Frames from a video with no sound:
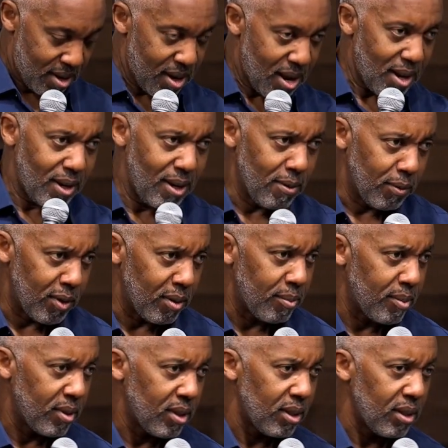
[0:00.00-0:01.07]
I killed him.
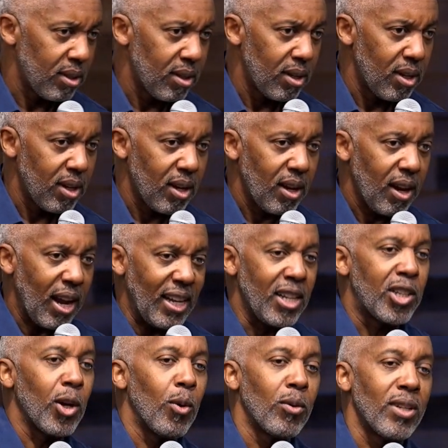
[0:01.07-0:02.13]
And he
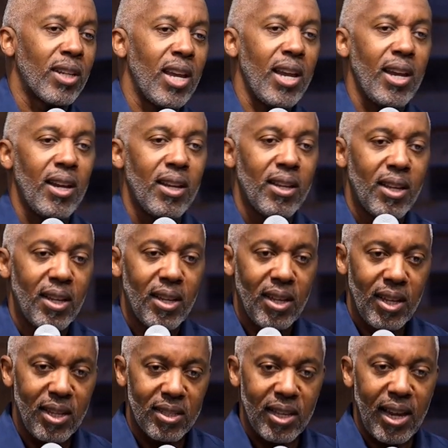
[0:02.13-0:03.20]
told the king,
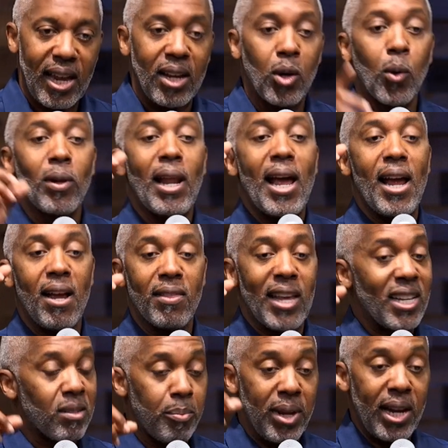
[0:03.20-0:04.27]
he said, and Goliath,
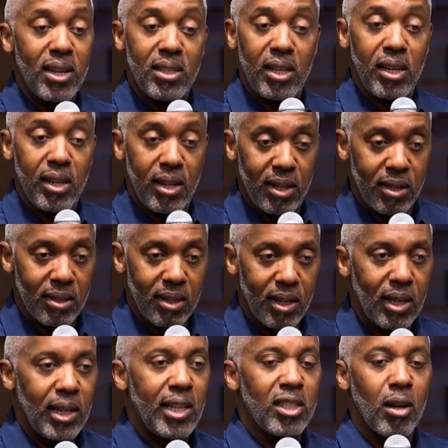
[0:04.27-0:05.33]
as big as he is,
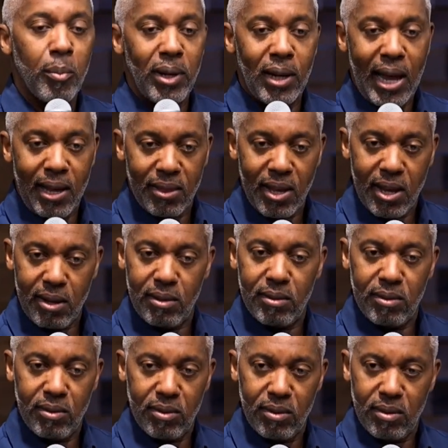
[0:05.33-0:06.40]
he's going to be like that.
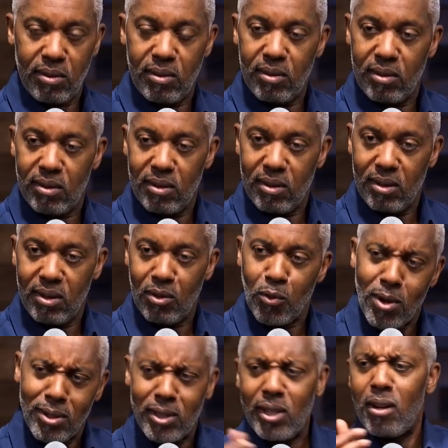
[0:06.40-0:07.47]

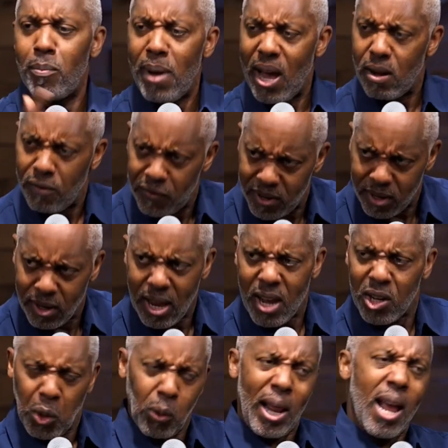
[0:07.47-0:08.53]
Runs to the battlefield.
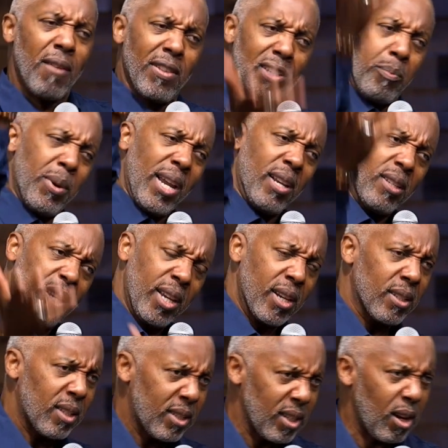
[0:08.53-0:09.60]
Goliath, as big as he
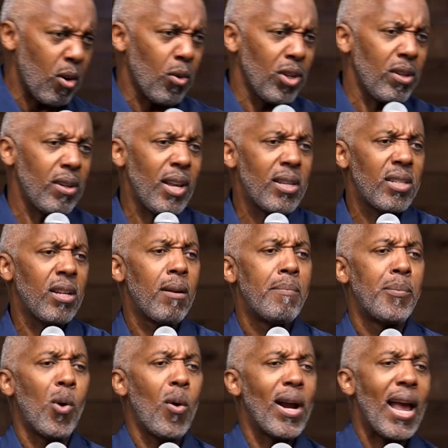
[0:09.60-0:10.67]
is, he said, oh, they sent a
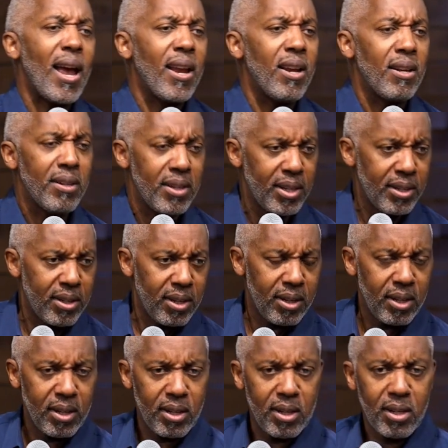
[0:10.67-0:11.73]
boy out here?
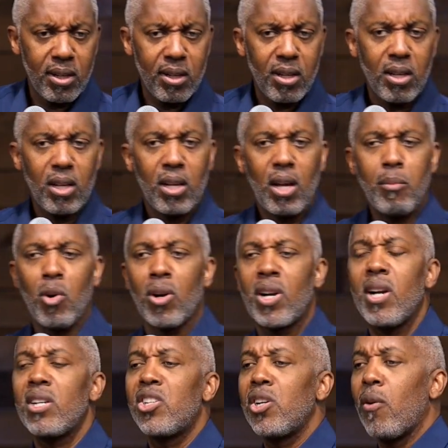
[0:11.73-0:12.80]
I'm going to
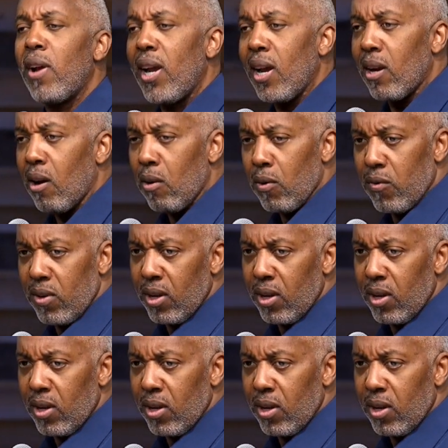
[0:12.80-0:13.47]
cut your head off.